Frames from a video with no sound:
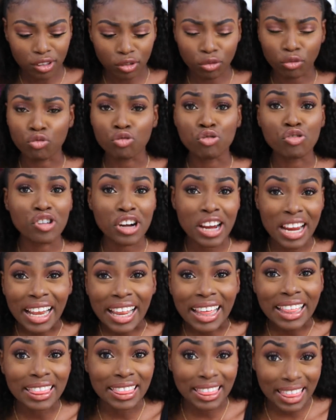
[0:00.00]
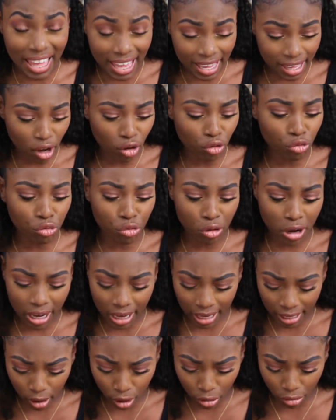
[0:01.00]
It's really thick,
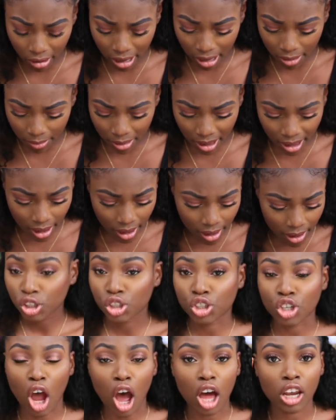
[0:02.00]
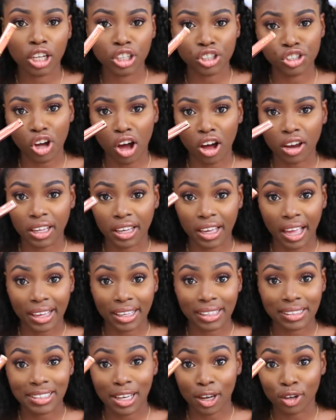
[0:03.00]
really creamy. Charlotte, darling, I
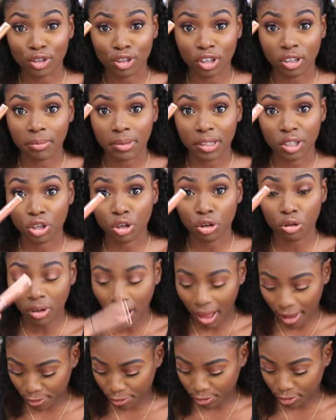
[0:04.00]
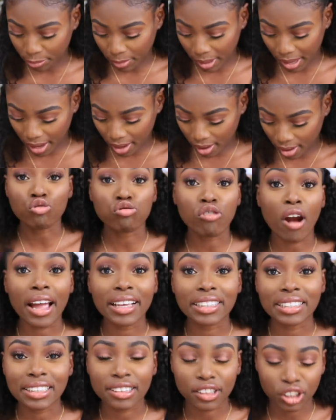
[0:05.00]
can tell it's gonna be too light for me.
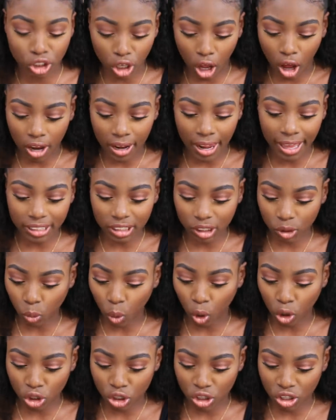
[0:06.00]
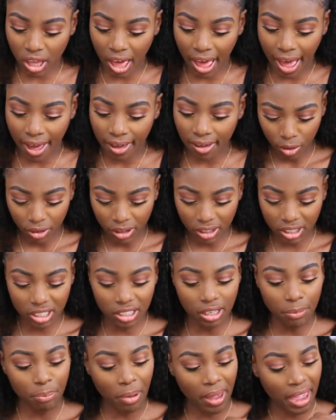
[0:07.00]
Rising Star, let's swatch that. This
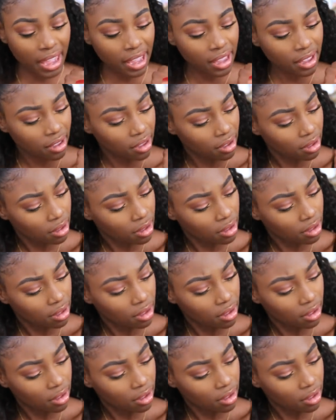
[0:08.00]
is a pink.